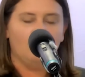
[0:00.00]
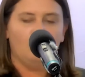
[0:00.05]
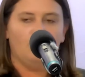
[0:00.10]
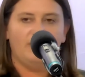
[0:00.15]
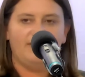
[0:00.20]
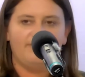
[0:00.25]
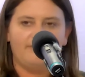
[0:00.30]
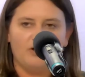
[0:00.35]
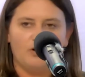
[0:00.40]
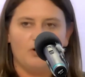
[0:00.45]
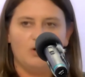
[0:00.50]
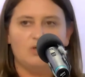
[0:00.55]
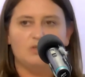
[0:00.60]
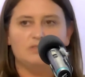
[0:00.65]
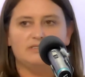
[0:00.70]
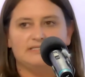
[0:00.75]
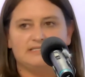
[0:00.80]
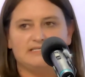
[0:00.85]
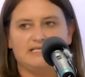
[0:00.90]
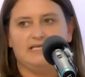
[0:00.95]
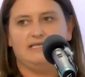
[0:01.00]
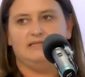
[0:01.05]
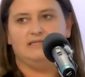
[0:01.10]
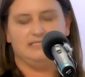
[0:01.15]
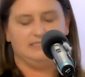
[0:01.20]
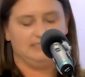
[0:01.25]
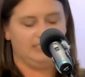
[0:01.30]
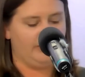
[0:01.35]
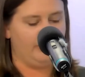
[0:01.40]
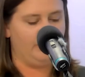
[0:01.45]
We've all seen
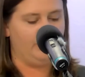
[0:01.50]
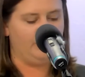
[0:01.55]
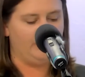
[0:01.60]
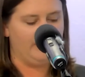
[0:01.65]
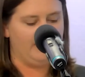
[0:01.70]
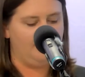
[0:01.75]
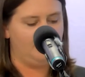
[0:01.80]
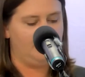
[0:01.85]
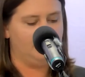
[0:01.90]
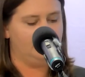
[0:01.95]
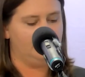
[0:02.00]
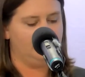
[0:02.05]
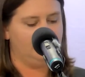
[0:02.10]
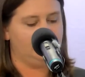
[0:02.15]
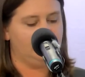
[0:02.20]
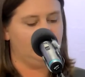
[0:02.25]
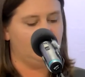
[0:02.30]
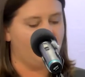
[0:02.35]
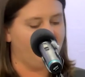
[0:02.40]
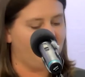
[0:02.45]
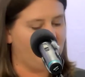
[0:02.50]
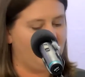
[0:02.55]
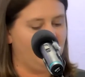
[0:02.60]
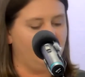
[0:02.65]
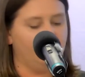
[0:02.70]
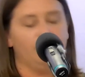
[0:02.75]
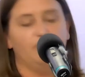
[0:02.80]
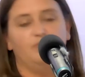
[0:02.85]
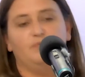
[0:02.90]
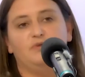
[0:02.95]
the terrible images of
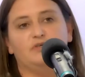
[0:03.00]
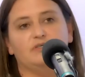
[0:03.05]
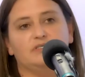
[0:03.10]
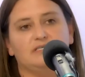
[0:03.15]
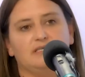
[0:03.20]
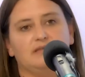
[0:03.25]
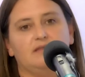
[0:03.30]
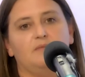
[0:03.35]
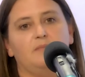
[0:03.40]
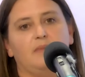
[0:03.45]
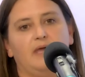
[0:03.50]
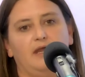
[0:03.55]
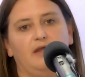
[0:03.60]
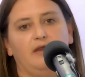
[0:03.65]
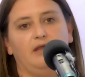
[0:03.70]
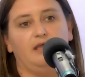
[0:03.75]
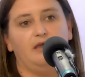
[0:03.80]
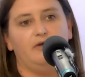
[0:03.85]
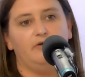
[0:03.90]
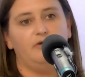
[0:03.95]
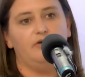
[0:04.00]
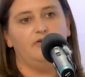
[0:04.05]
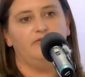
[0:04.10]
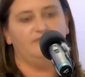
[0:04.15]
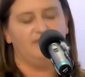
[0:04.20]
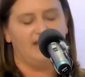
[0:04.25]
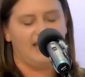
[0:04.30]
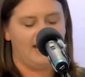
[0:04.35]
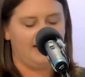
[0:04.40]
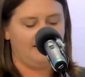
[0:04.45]
elder abuse in the media
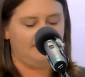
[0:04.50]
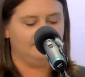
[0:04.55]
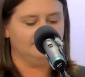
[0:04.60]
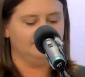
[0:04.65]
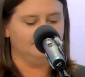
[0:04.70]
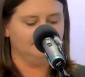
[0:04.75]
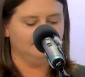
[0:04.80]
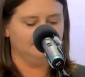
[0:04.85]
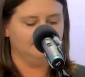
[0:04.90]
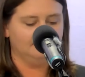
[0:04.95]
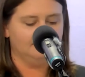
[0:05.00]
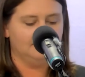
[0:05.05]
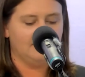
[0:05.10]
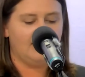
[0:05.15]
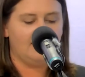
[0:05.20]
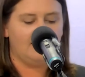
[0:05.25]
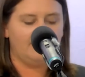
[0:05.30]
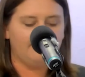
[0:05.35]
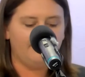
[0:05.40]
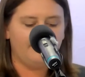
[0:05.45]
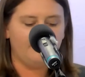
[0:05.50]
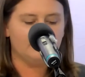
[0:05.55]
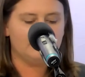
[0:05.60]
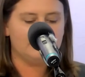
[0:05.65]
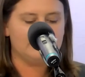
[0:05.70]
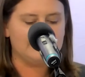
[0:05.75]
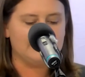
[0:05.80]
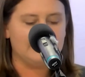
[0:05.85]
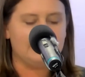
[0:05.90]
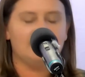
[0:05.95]
of late.
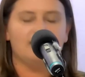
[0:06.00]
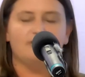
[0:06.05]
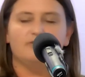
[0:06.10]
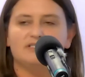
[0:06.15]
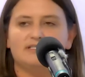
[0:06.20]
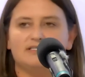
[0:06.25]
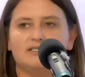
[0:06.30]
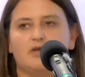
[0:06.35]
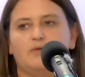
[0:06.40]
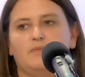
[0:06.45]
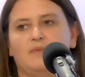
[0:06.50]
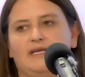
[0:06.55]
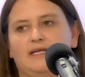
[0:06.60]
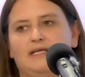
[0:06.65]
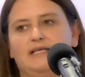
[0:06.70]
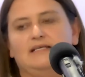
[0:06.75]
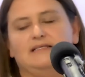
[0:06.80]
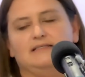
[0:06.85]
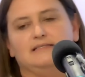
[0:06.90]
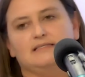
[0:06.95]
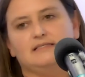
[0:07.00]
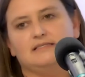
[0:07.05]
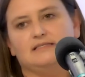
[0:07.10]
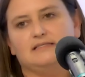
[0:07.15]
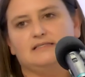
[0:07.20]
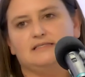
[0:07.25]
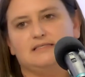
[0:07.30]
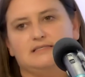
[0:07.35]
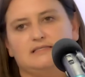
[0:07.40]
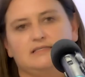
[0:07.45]
Unfortunately, there are so many
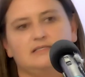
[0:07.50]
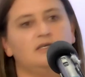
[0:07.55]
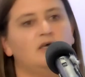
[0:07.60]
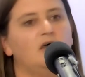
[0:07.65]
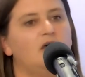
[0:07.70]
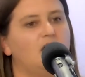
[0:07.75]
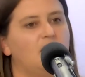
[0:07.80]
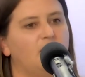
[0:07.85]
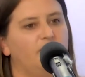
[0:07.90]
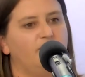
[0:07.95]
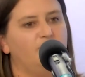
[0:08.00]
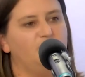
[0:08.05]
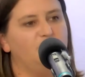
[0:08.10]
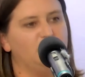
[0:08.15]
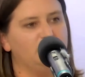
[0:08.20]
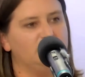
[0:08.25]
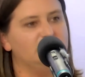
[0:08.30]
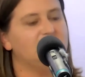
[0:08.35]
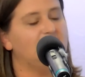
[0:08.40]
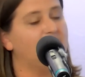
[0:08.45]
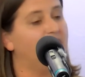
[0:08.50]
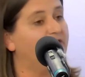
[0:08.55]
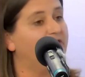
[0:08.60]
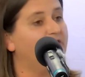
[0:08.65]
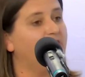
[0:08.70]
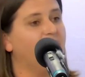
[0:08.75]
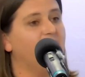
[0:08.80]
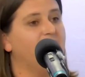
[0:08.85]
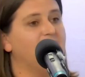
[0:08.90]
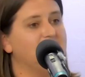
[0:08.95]
instances of abuse that
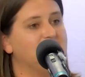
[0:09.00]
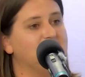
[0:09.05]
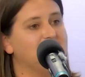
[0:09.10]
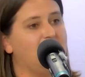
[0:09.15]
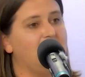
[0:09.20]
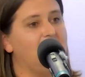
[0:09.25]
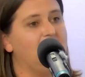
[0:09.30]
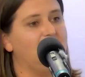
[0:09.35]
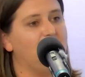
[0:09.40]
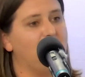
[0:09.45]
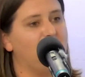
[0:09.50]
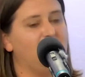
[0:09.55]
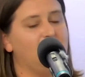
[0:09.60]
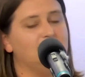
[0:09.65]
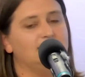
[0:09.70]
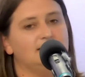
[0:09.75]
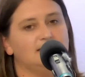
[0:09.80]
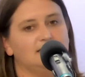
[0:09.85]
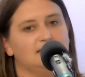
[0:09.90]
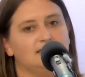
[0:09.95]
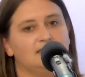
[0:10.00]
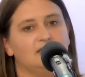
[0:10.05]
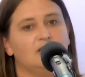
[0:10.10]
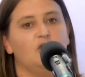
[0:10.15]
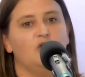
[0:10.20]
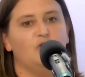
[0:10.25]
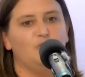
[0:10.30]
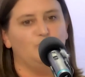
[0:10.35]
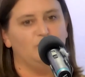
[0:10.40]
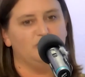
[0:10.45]
occur on a daily basis
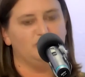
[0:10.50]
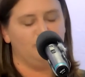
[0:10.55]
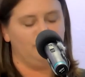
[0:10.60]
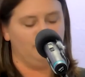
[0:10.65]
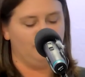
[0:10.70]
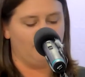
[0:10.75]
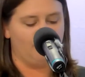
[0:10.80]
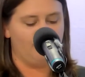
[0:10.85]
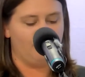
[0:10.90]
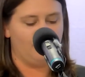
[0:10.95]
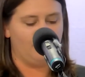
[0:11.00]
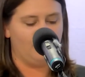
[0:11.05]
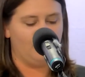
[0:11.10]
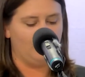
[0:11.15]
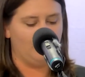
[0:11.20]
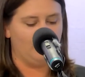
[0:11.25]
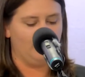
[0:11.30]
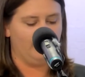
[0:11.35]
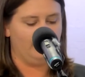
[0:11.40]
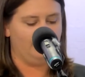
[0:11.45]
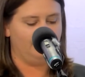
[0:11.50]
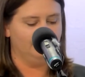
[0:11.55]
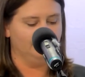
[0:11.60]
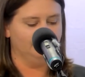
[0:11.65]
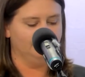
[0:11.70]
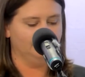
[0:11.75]
which are not reported.